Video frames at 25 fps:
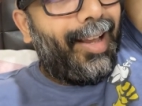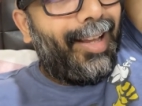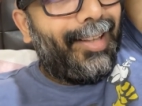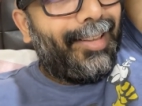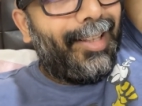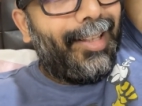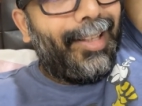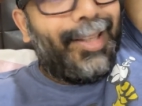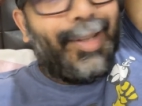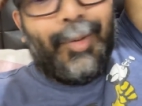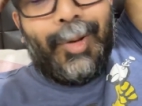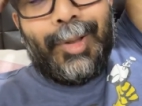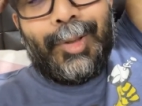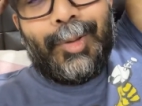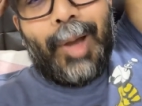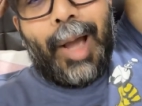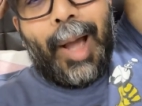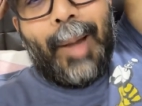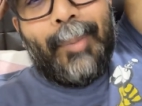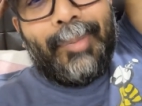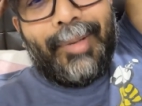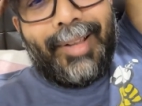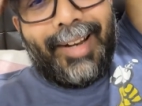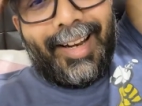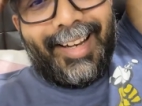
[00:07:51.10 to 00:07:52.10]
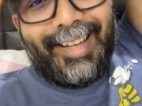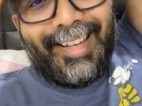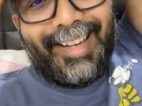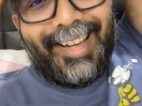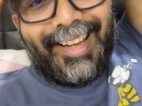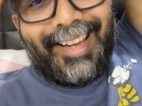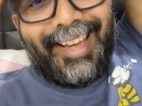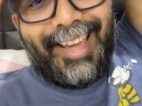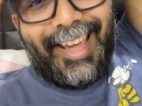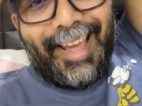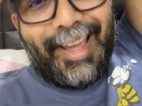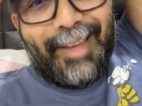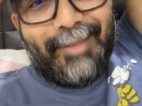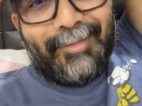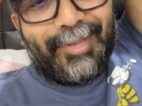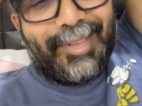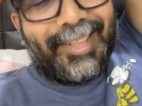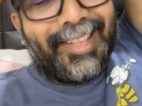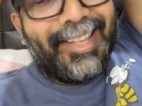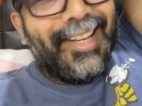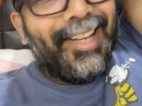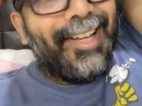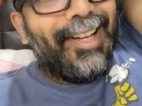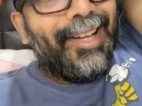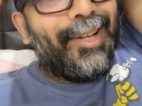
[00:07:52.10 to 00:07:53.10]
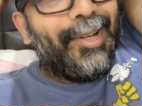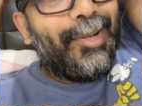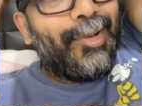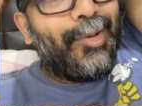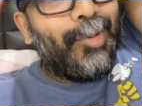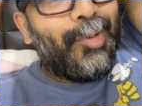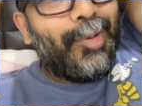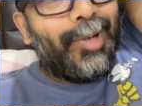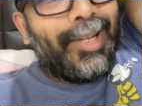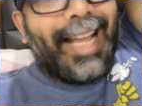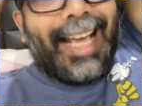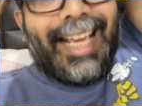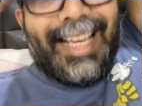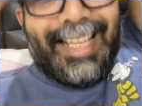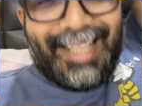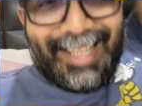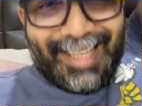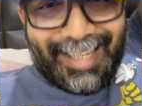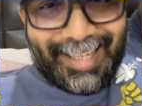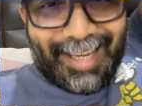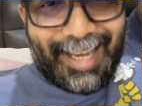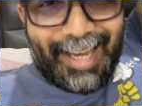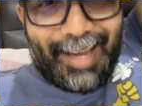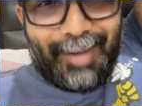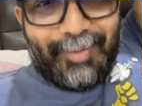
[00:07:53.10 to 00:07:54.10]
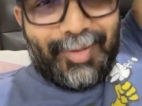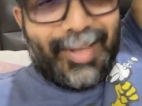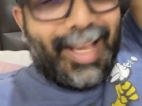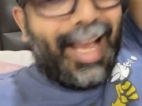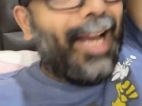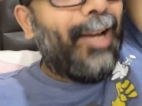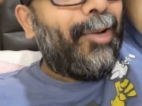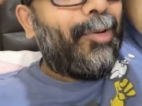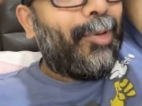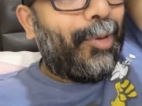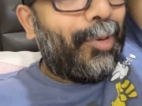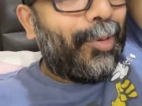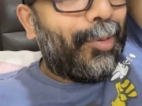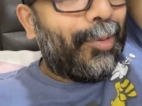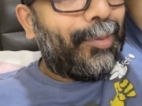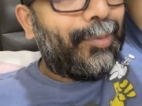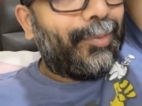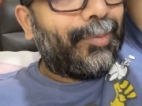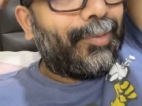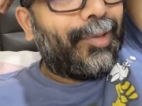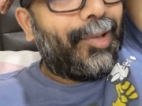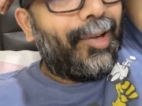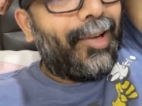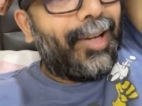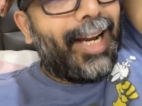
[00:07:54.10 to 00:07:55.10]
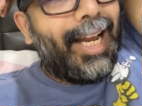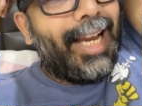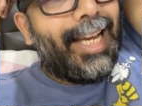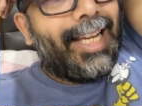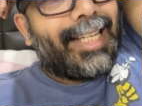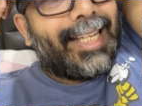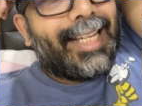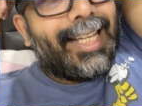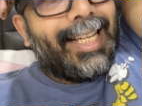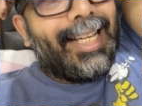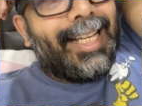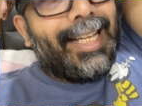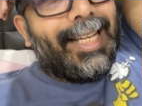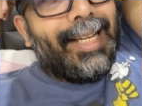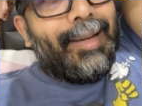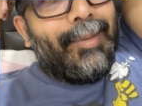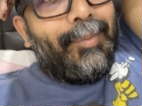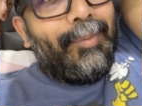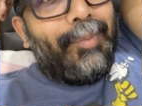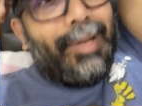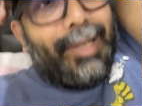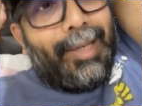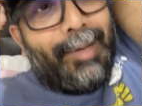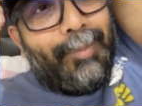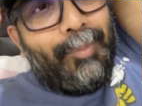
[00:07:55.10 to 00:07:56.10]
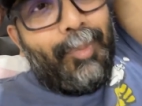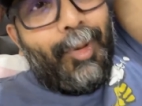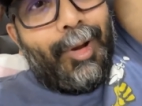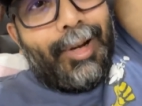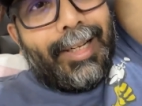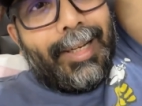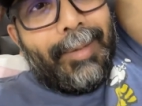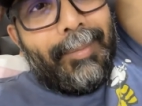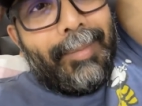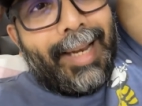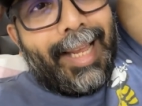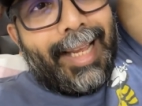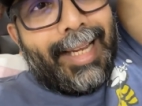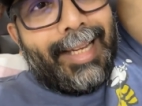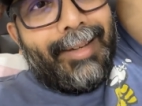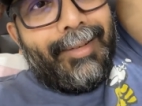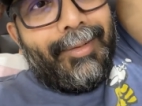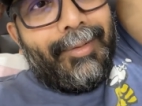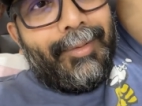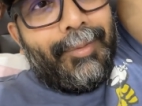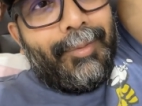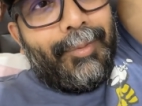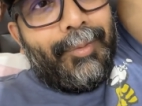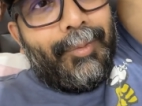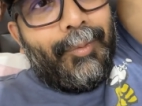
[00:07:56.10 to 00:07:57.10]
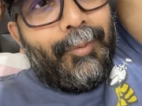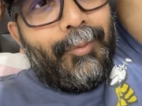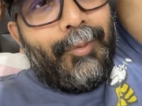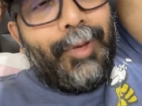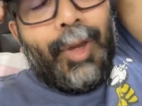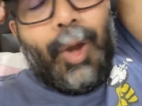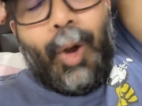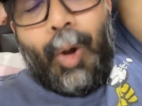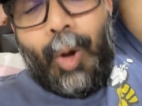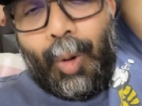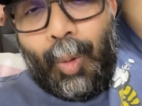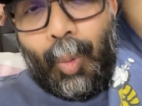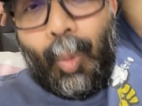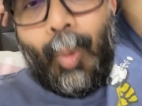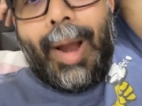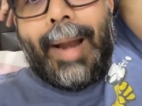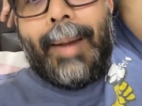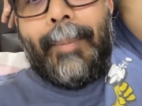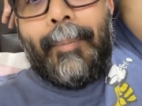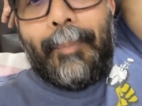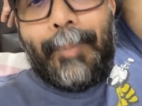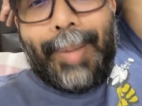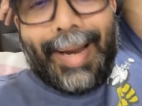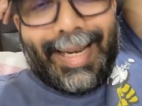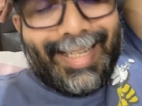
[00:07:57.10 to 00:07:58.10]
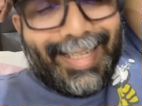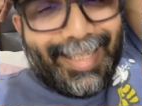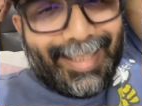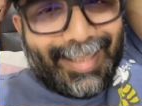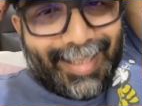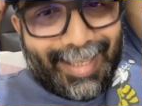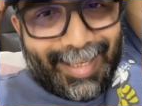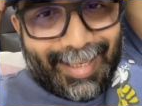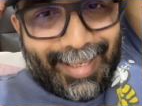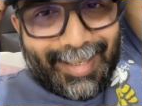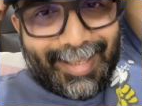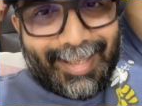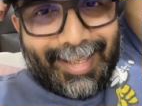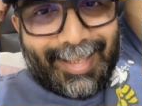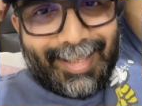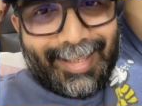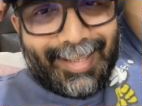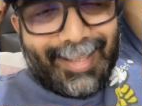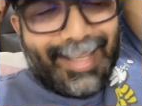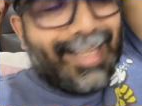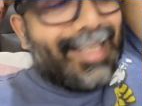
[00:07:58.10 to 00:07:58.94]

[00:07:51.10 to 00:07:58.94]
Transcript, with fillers: I think they want to upgrade their caves to nicer caves. I don't know. All right. But the bottom line, we all want better things.